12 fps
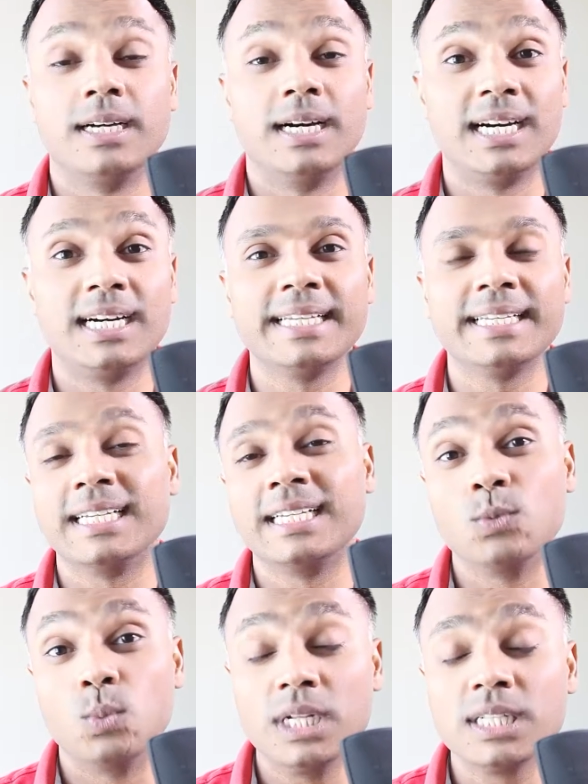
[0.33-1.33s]
Hi
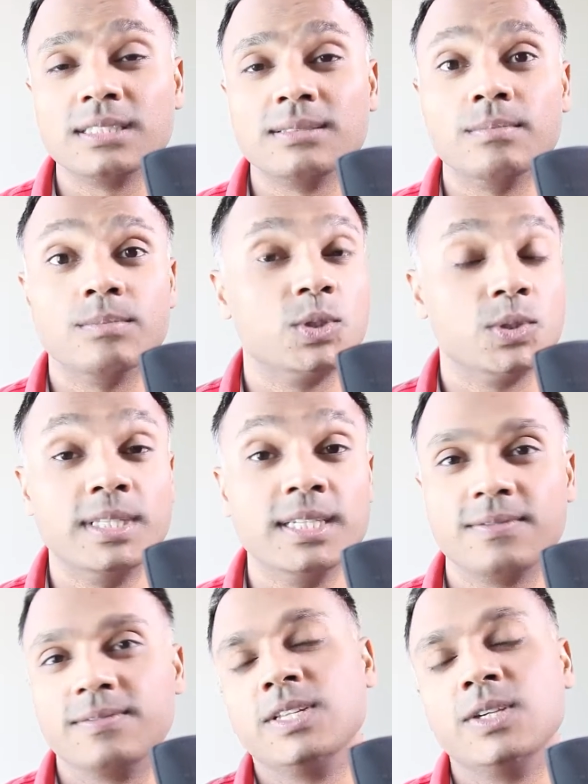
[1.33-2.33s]
and welcome to this
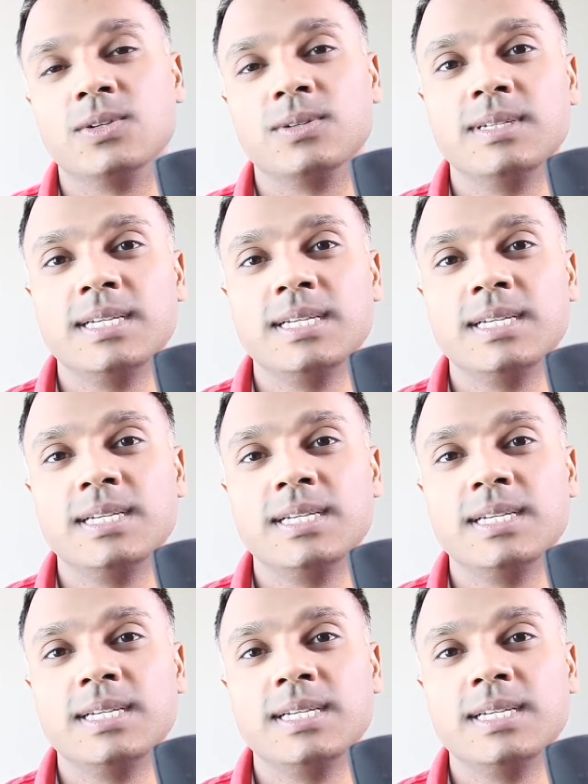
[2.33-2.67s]
video.